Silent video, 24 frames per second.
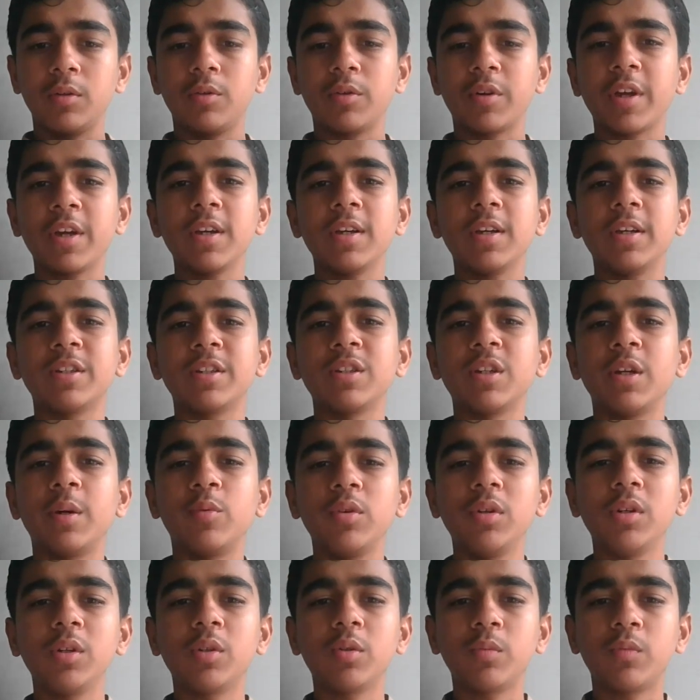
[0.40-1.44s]
Okay,
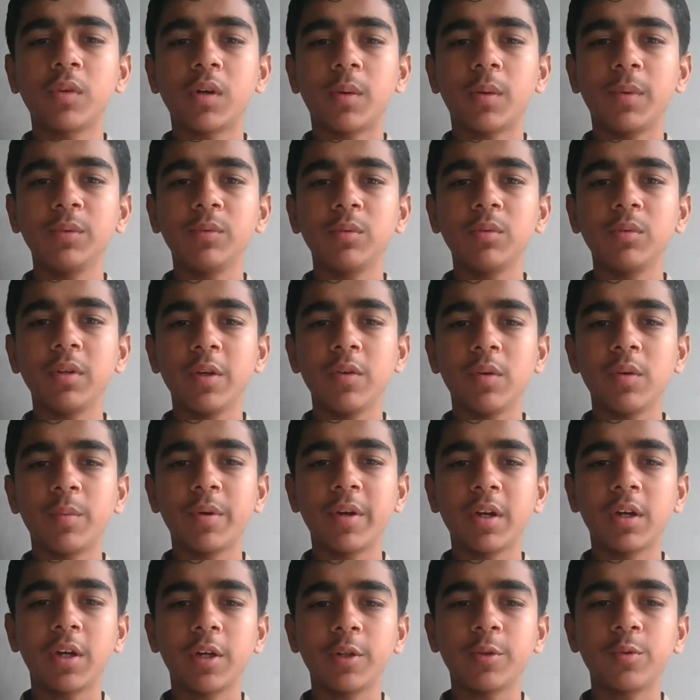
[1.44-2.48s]
Assalamu alaikum warahmatullahi
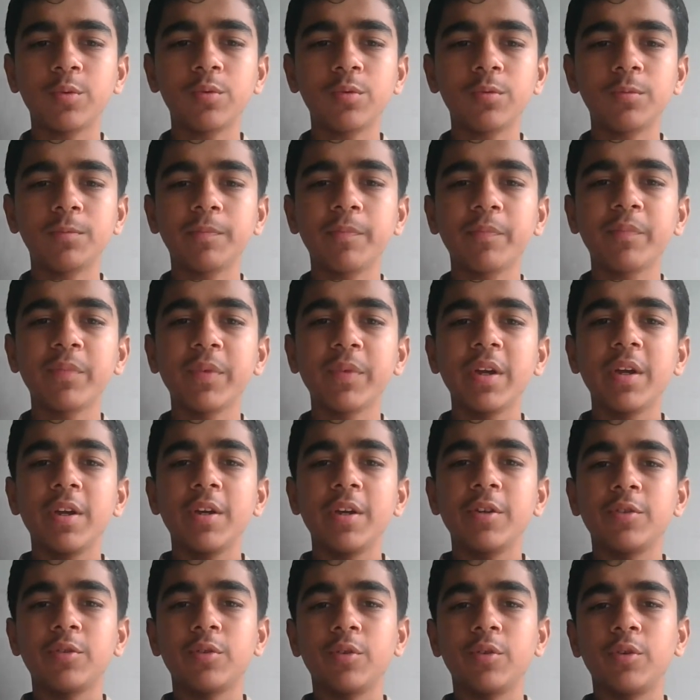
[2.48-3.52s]
wabarakatuh.
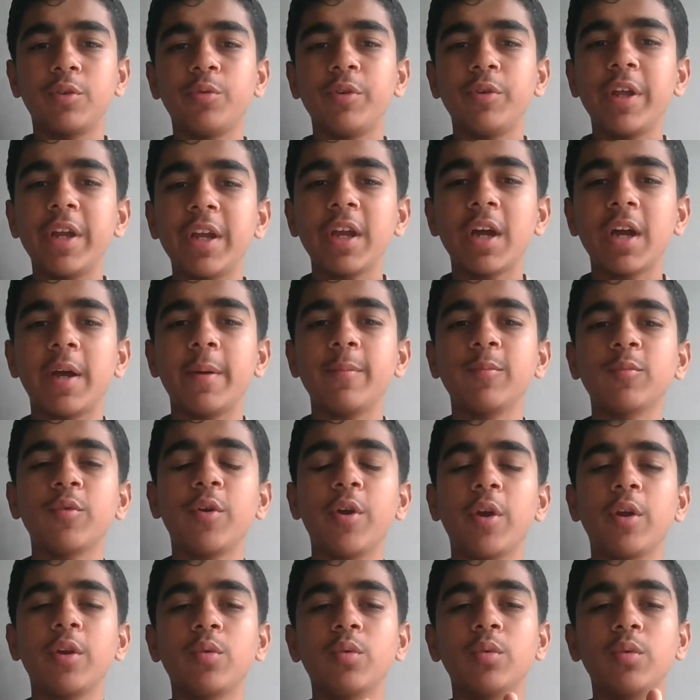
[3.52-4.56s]
So today I'm
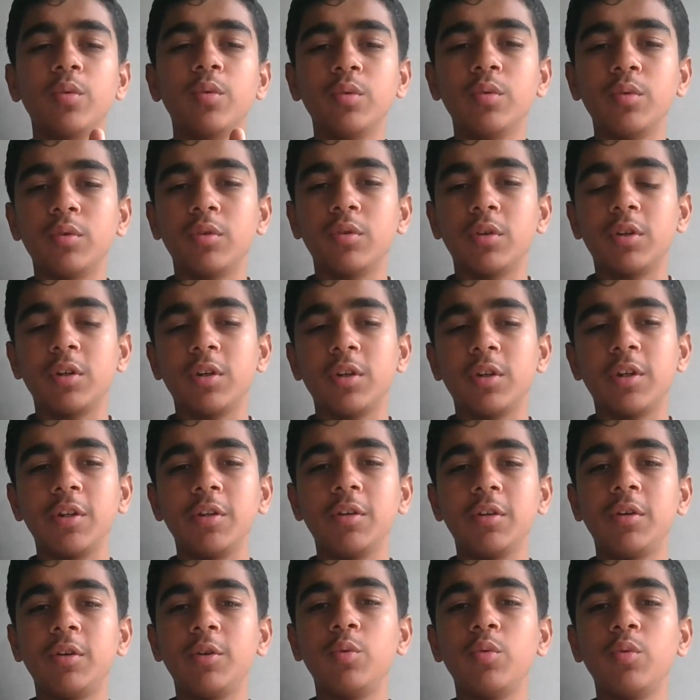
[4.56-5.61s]
going to
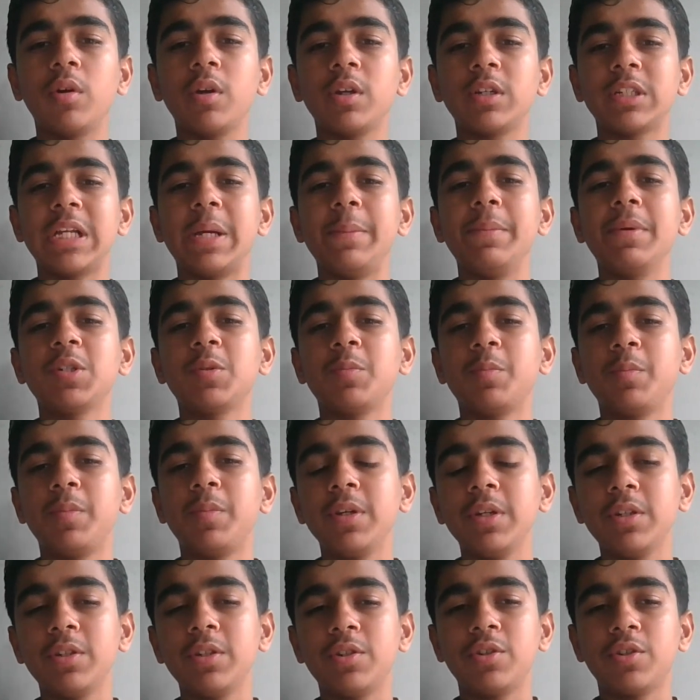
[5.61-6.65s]
do a Islamic
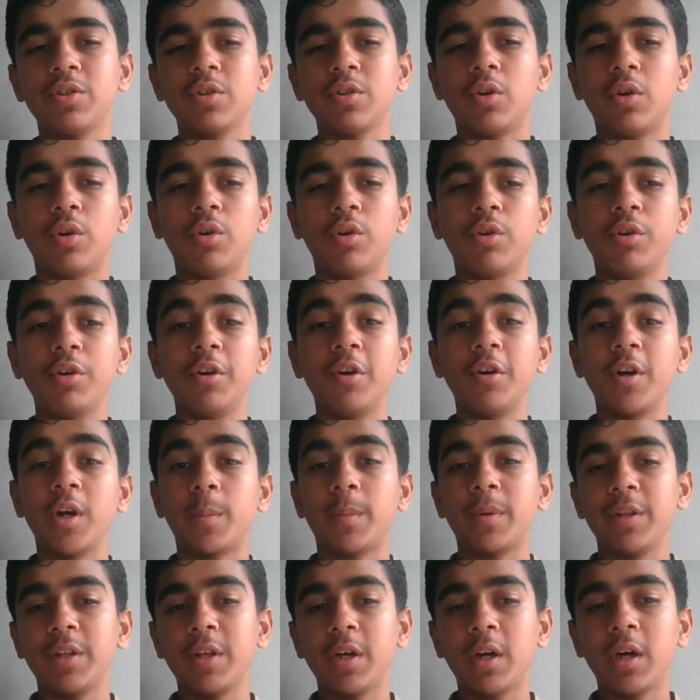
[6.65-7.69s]
speech on
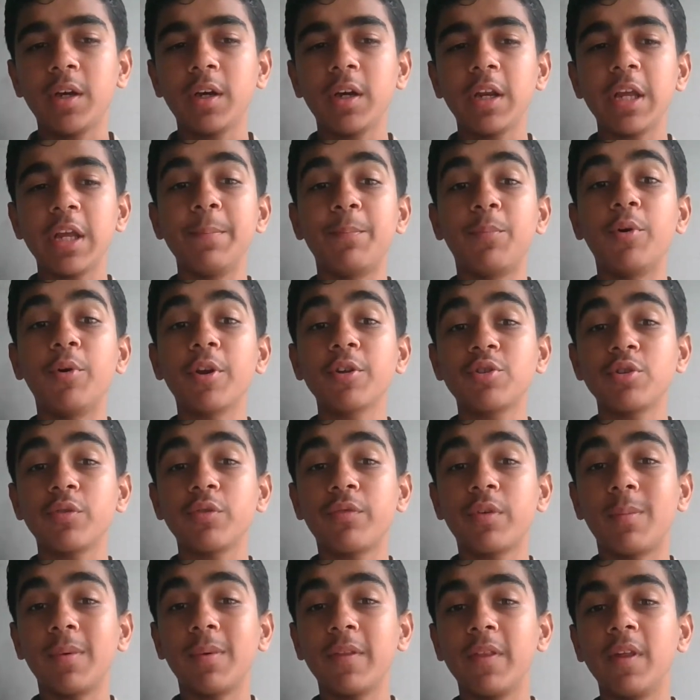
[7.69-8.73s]
Ramadan, importance of
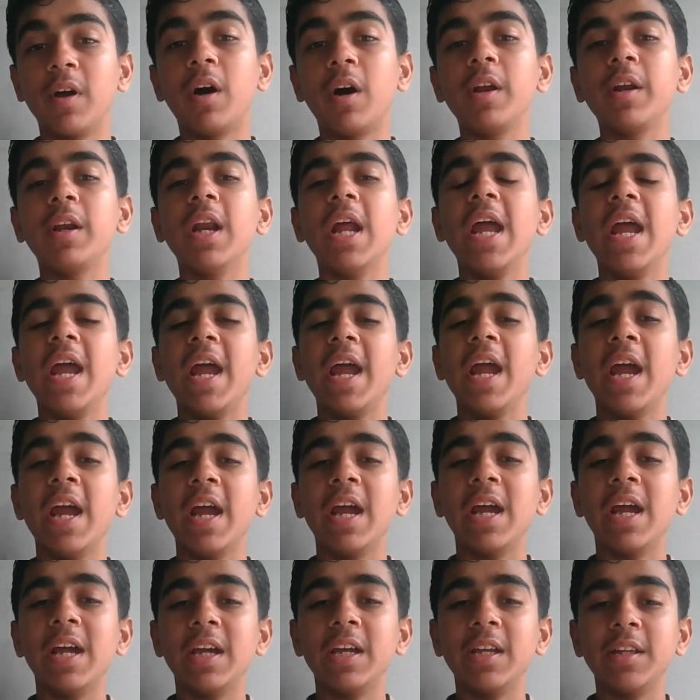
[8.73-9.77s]
Ramadan,
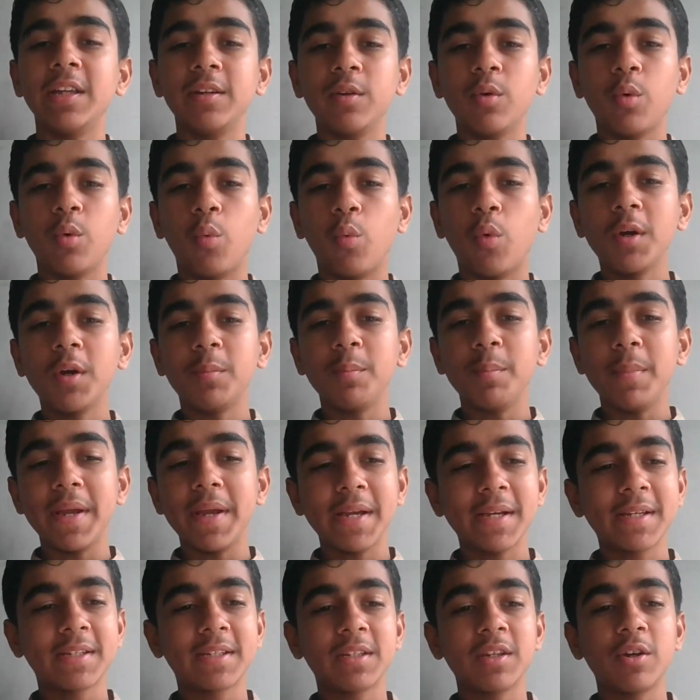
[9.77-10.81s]
and what
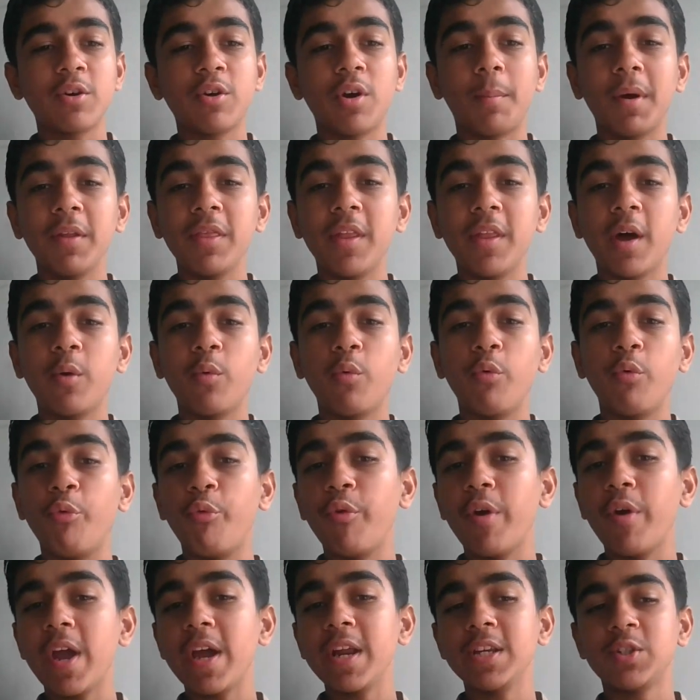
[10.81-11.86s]
makes Ramadan
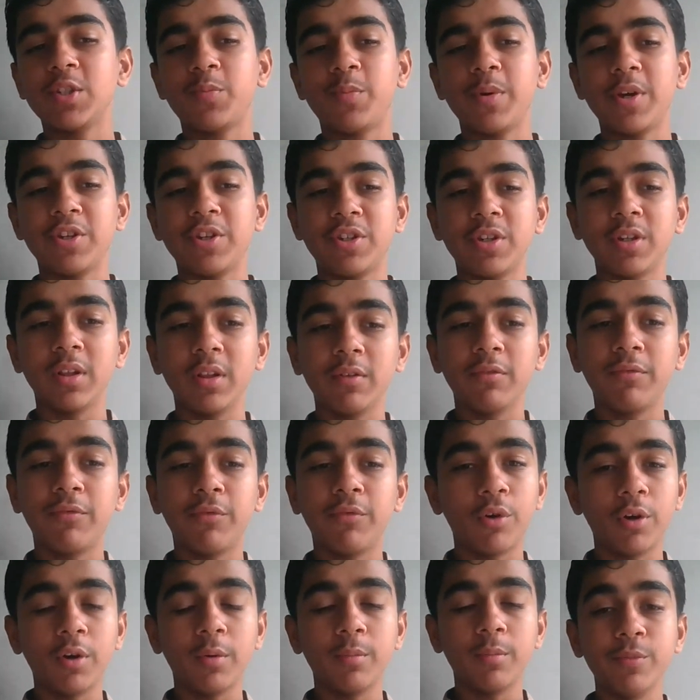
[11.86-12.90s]
very special
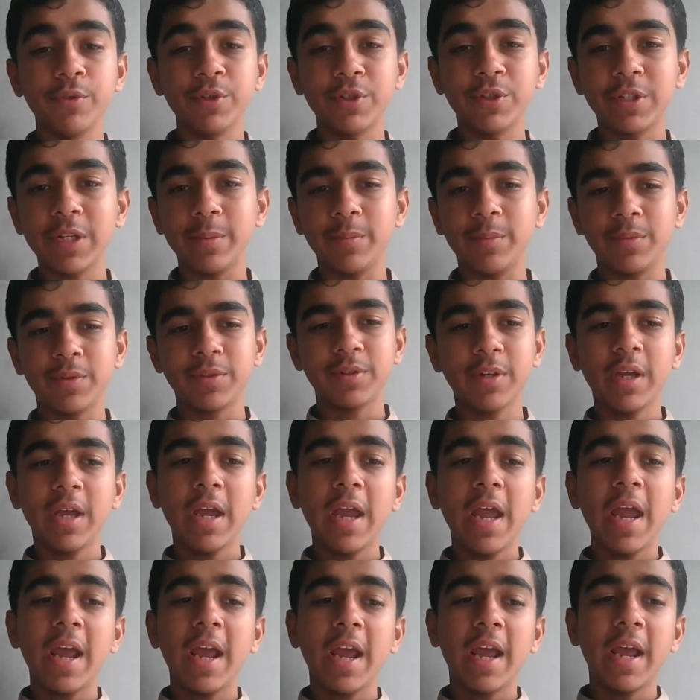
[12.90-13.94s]
for Muslims
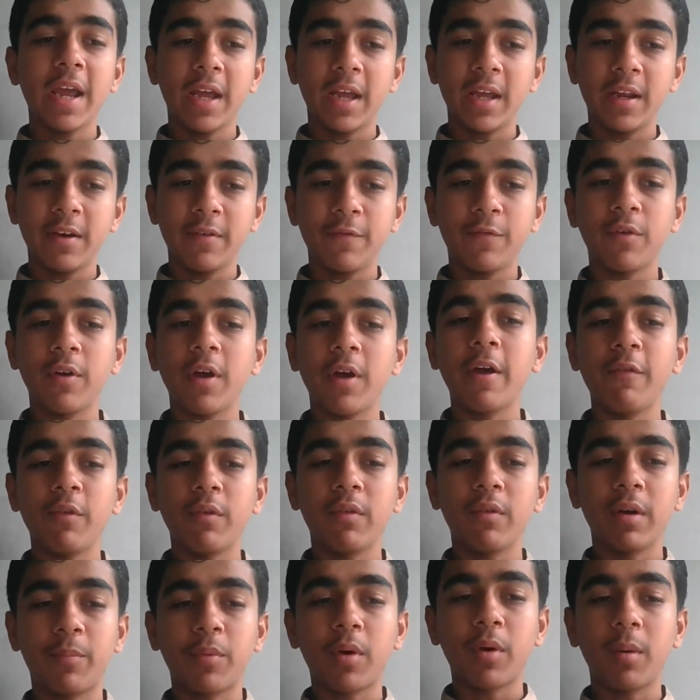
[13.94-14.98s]
and for
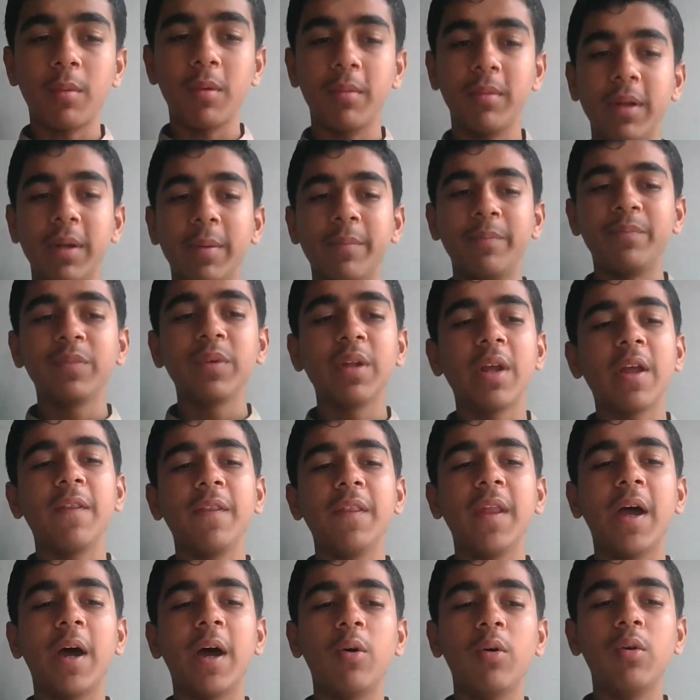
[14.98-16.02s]
everyone
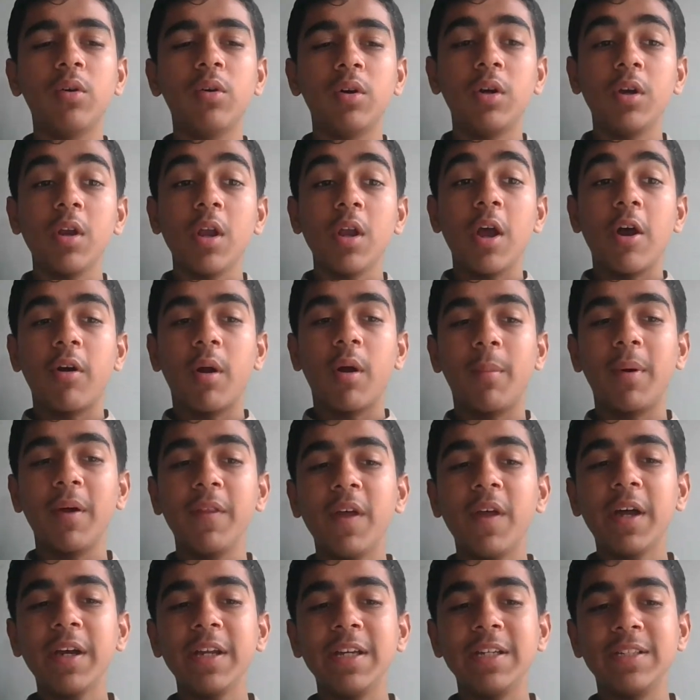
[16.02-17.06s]
probably. Now,
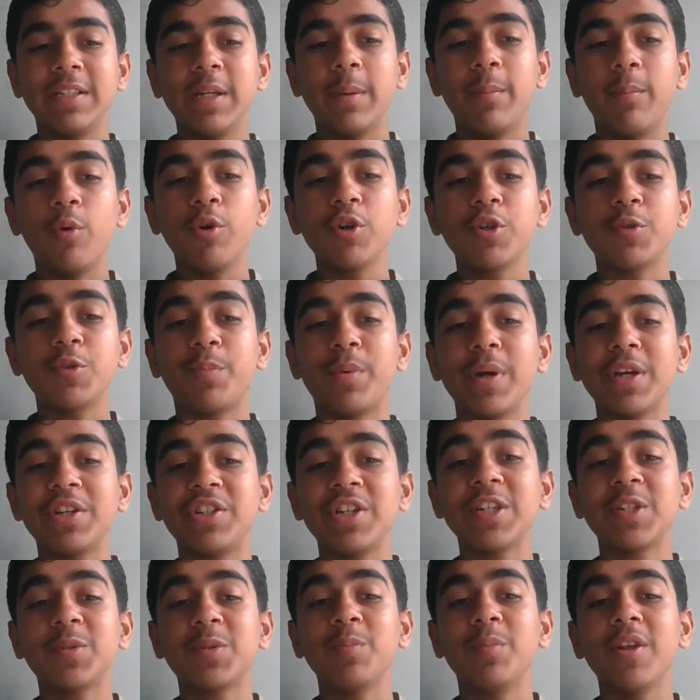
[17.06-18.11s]
Ramadan is the most
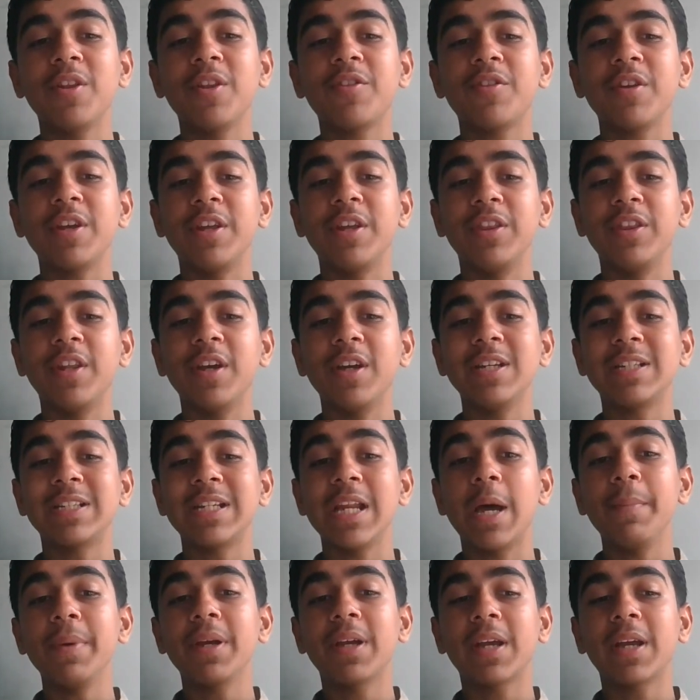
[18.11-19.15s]
precious month in the
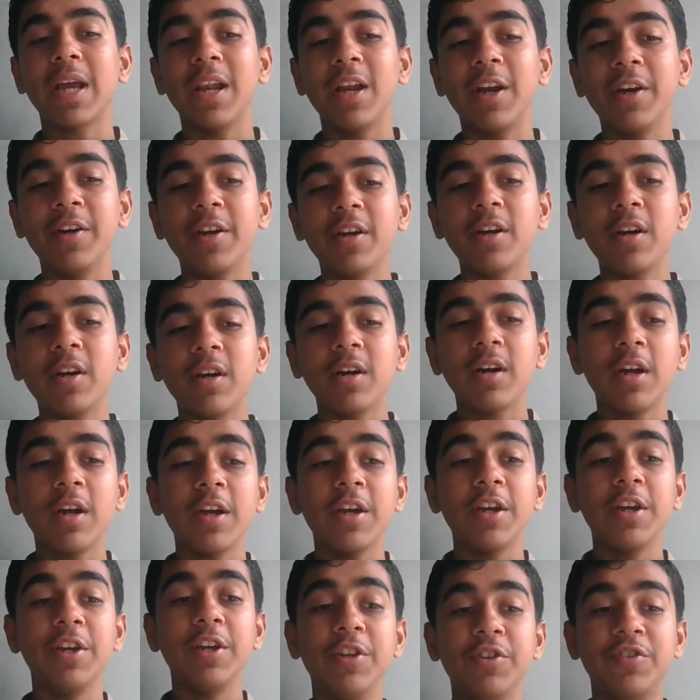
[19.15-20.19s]
Islamic calendar,
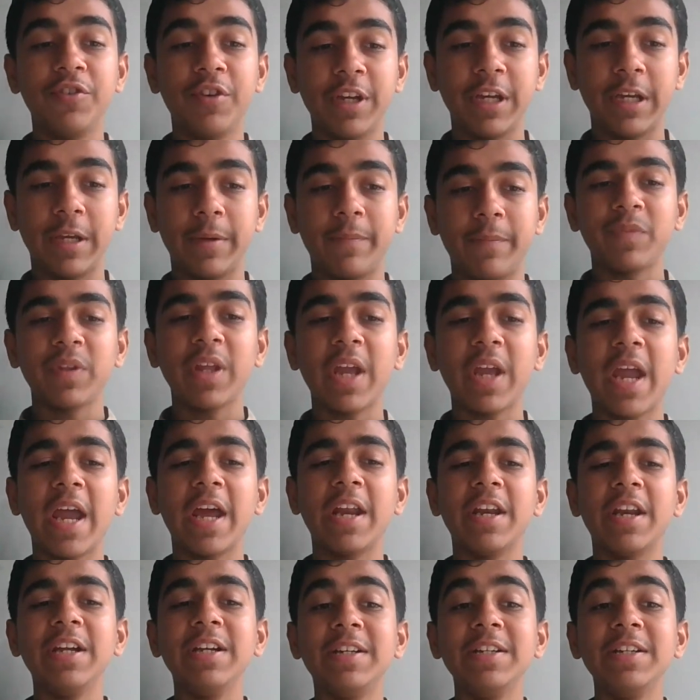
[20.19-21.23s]
Hijri,
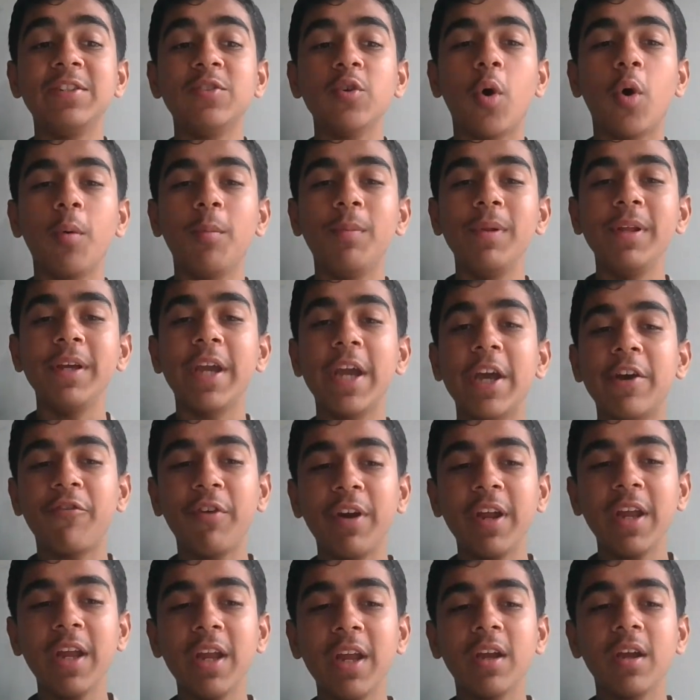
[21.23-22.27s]
and it is
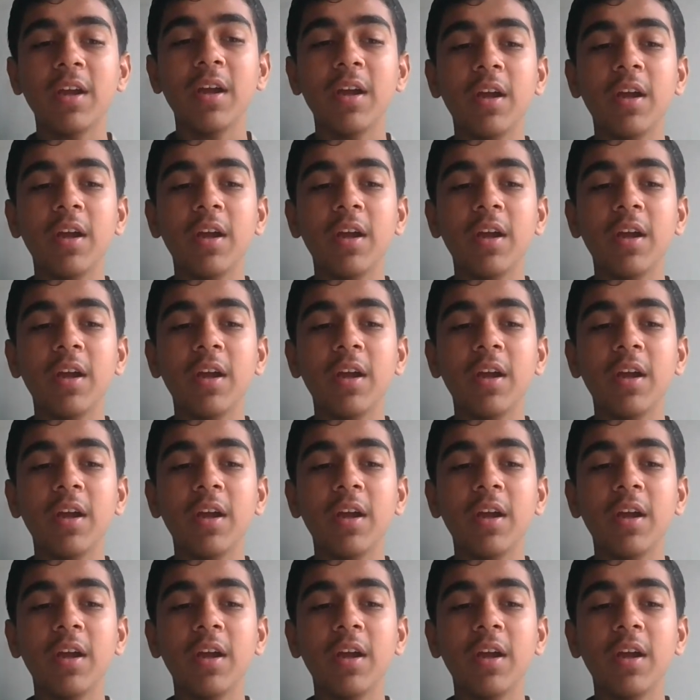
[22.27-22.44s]
obligatory